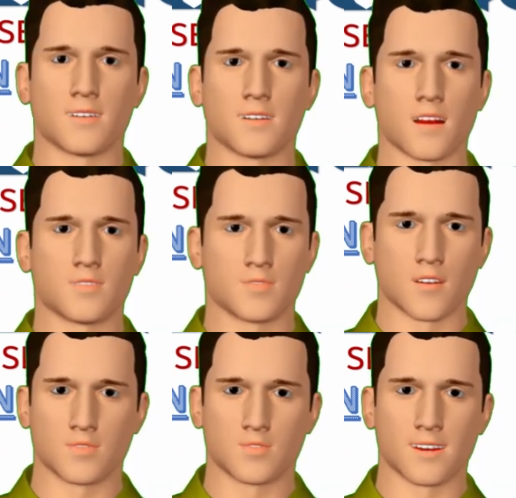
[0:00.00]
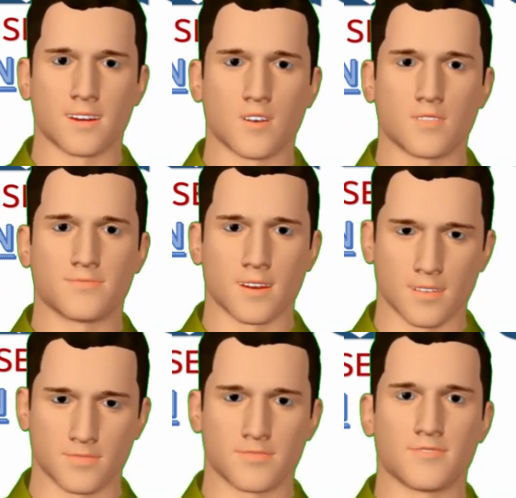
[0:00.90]
transport services
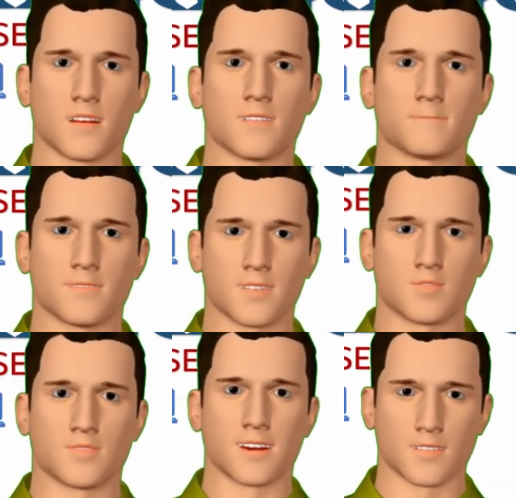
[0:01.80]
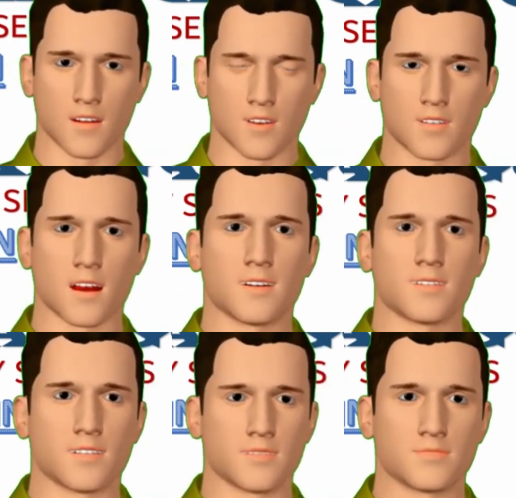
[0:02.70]
based in Seoul, Republic of
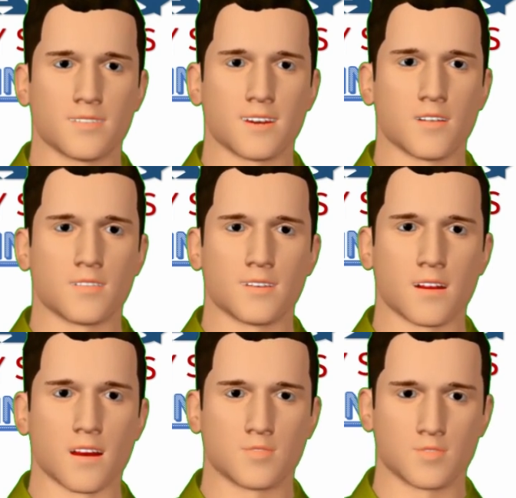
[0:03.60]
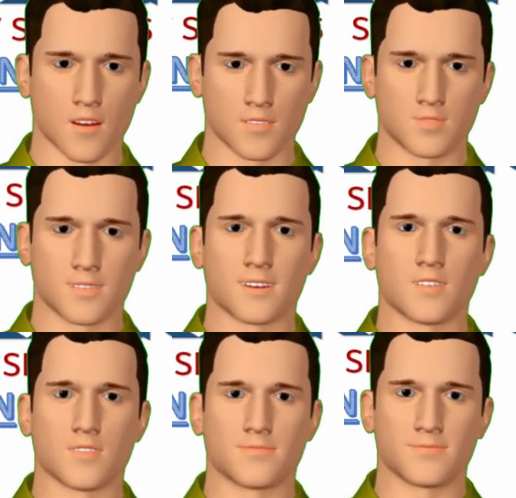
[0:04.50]
Korea. HMM
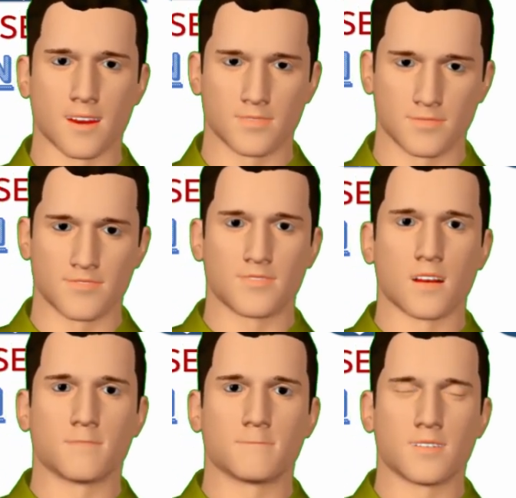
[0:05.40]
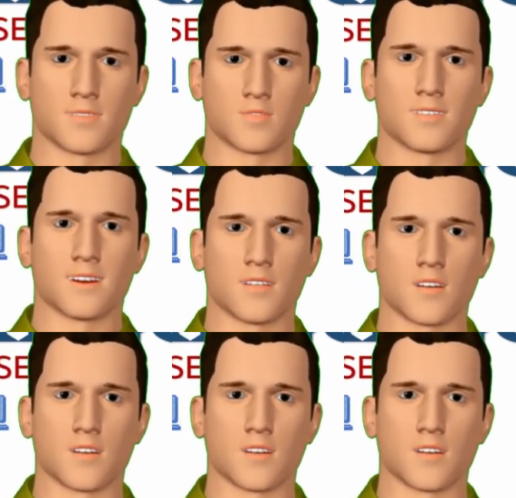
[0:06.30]
is one of the world's top ocean